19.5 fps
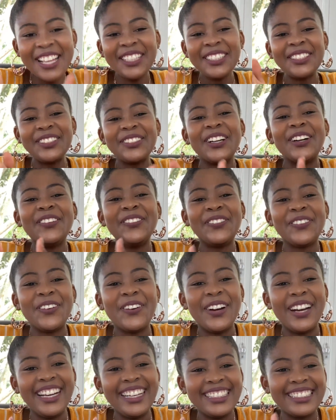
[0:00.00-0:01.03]
to
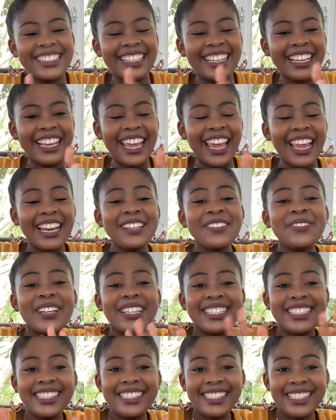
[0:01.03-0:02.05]
avoid
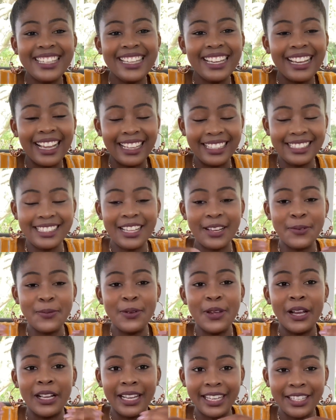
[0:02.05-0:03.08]
anybody seeing us that
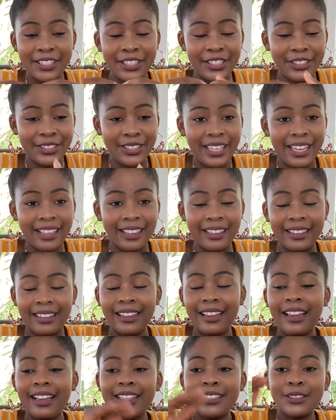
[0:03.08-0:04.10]
we are actually together.
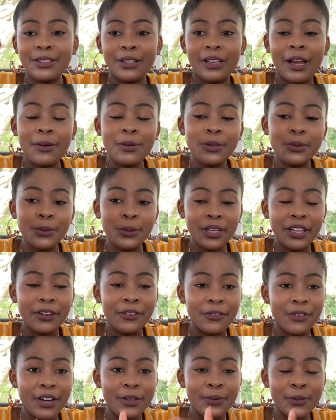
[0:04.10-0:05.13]
So I was walking in
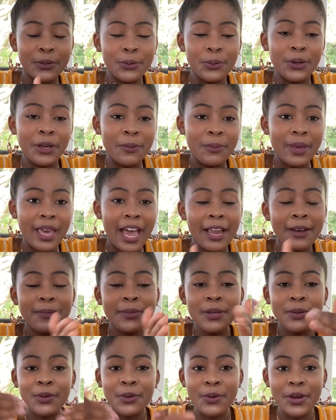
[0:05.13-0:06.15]
front, he was walking behind
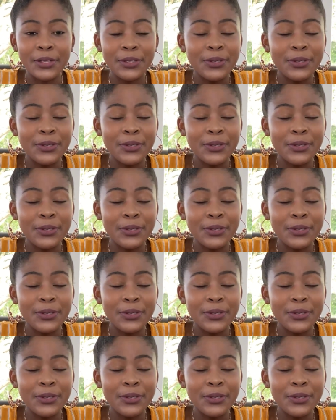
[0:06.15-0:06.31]
me. We went